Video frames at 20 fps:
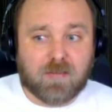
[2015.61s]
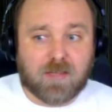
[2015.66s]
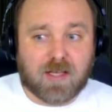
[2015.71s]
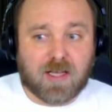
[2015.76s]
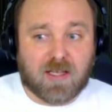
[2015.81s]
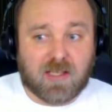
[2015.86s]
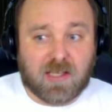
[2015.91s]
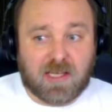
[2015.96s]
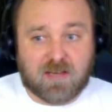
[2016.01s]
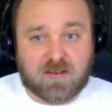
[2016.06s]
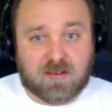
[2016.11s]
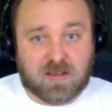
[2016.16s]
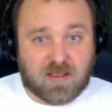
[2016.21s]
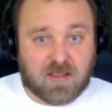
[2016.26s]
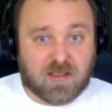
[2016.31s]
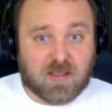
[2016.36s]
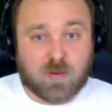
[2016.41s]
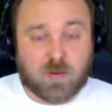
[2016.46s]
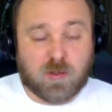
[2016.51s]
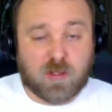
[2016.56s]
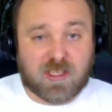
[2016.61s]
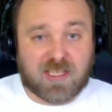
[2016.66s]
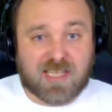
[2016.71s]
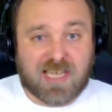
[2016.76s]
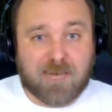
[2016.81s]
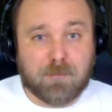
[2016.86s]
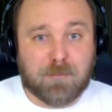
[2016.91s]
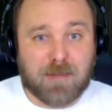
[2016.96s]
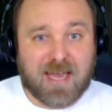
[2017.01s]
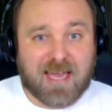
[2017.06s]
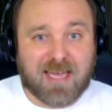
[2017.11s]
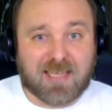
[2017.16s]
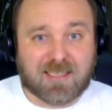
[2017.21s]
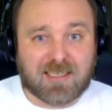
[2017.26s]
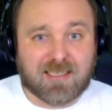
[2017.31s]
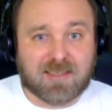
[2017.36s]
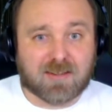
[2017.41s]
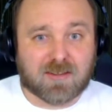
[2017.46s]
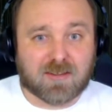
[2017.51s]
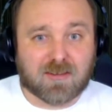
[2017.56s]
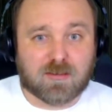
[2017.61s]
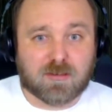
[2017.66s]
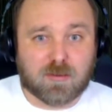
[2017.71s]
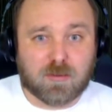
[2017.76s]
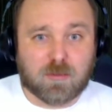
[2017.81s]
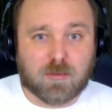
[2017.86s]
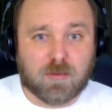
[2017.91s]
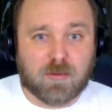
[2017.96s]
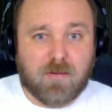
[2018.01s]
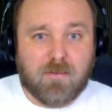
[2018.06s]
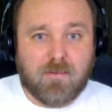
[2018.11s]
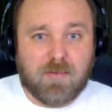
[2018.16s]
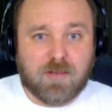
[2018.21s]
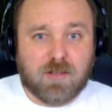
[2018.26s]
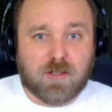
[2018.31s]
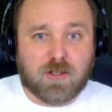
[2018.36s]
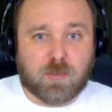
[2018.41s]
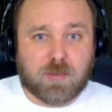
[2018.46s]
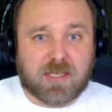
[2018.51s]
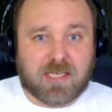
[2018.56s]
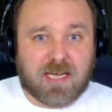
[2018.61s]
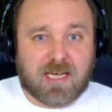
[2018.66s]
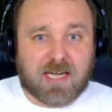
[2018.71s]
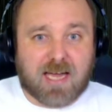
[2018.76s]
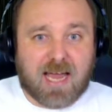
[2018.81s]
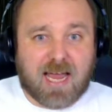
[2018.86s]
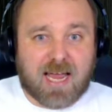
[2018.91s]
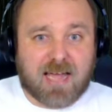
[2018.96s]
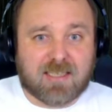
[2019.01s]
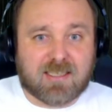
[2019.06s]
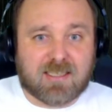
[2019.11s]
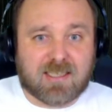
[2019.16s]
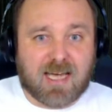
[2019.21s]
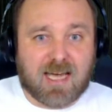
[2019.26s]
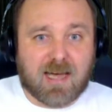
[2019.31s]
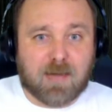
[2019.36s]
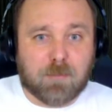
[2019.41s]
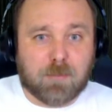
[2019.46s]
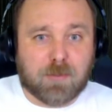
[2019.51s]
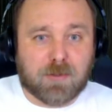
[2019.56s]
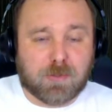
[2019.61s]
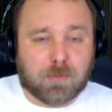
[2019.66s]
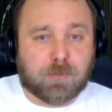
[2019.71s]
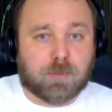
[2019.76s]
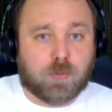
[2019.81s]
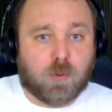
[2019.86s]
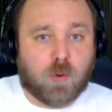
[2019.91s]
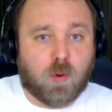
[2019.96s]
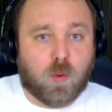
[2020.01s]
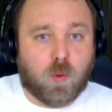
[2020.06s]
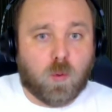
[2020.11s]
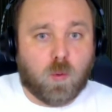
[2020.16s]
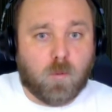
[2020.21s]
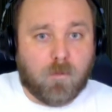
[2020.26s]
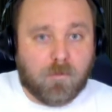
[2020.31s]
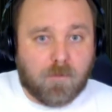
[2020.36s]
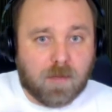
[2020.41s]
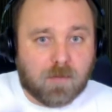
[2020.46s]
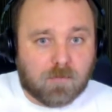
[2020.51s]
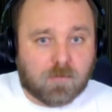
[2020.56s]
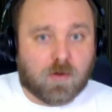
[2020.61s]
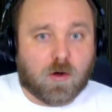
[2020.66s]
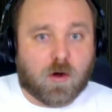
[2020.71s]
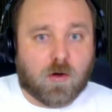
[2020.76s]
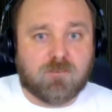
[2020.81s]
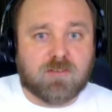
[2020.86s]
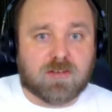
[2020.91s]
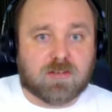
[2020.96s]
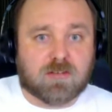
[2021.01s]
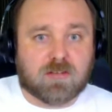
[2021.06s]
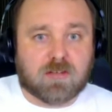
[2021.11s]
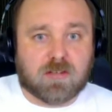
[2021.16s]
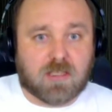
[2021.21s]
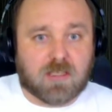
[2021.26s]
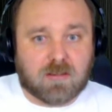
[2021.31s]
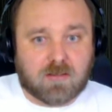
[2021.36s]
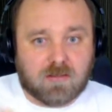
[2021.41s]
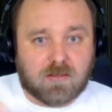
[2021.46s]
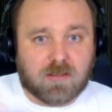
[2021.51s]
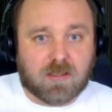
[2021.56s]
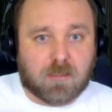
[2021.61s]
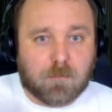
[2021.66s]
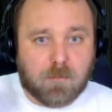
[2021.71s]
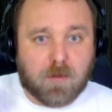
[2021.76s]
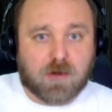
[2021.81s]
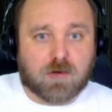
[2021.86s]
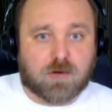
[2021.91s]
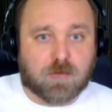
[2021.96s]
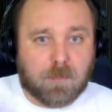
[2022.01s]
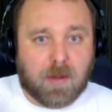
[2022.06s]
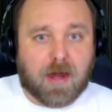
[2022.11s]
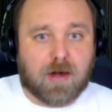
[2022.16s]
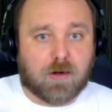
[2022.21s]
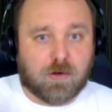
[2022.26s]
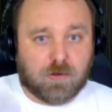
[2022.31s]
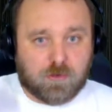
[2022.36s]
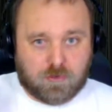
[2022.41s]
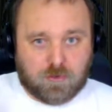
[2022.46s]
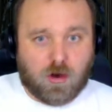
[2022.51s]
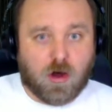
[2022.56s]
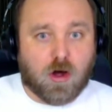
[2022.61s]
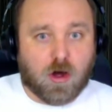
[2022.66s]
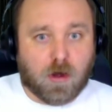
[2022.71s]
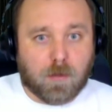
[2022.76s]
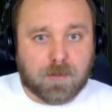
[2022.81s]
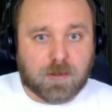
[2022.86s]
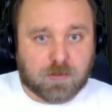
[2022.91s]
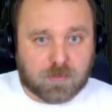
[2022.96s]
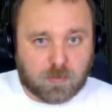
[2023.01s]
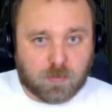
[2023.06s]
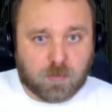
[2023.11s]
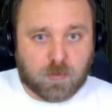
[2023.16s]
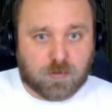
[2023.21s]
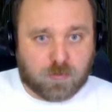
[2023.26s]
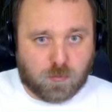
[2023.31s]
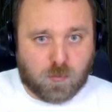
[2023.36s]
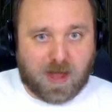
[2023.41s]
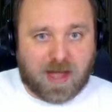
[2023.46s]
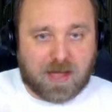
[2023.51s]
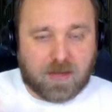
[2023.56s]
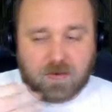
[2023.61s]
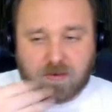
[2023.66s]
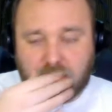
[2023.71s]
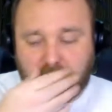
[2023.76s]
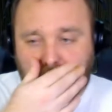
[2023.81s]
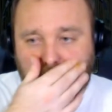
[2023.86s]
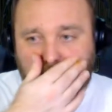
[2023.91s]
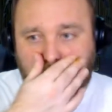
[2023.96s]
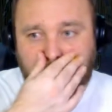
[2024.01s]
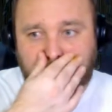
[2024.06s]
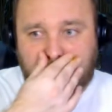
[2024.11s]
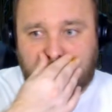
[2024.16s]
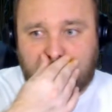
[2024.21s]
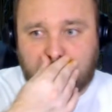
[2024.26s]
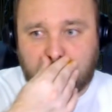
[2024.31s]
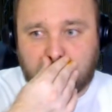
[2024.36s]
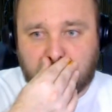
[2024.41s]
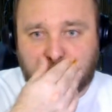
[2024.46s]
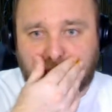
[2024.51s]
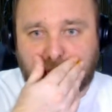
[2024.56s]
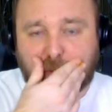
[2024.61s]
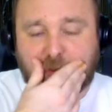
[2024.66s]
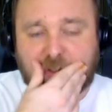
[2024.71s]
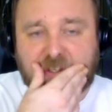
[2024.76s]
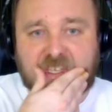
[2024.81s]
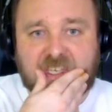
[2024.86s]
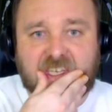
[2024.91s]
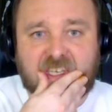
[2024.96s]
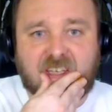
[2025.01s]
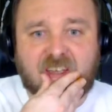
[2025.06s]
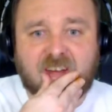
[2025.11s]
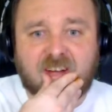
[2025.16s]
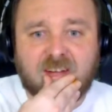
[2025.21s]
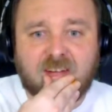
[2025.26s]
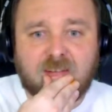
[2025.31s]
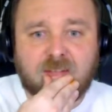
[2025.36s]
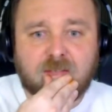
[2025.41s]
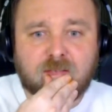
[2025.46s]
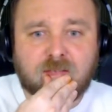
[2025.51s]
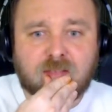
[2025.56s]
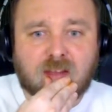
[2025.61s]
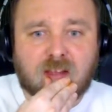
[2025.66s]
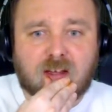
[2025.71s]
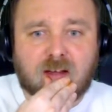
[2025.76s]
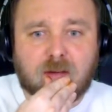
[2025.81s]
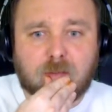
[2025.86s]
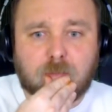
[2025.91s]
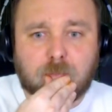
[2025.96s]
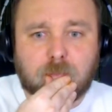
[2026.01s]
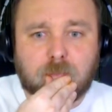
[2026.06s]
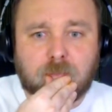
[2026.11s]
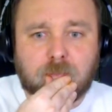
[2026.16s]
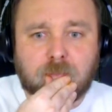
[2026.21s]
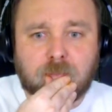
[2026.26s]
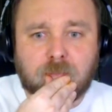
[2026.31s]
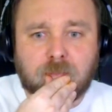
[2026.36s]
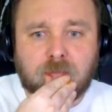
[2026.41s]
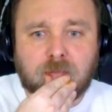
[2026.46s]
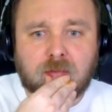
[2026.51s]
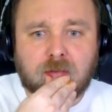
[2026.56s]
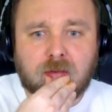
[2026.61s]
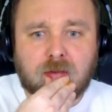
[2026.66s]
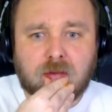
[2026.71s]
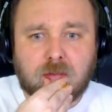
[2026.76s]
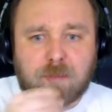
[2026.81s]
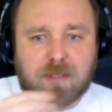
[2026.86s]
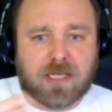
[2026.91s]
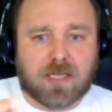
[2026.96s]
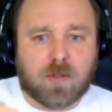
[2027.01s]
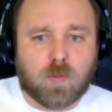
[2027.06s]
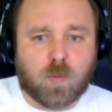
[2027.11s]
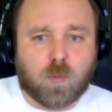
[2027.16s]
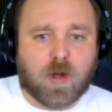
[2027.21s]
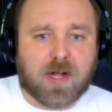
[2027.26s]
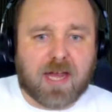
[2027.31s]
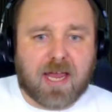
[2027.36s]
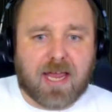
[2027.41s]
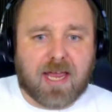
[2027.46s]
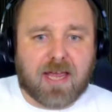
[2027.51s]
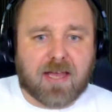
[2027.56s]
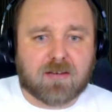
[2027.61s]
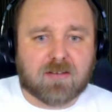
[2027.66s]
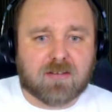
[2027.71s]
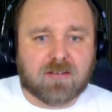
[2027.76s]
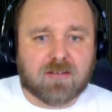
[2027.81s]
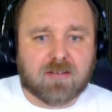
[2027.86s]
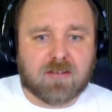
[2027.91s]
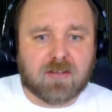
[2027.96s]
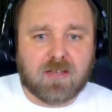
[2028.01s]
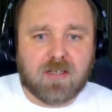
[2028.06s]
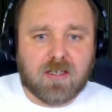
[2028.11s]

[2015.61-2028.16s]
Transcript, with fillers: Allegedly they don't look that bad either, so you know we kind of had that, but the Pro obviously did a much better job because it was rendering some games at 4K, but then the One X,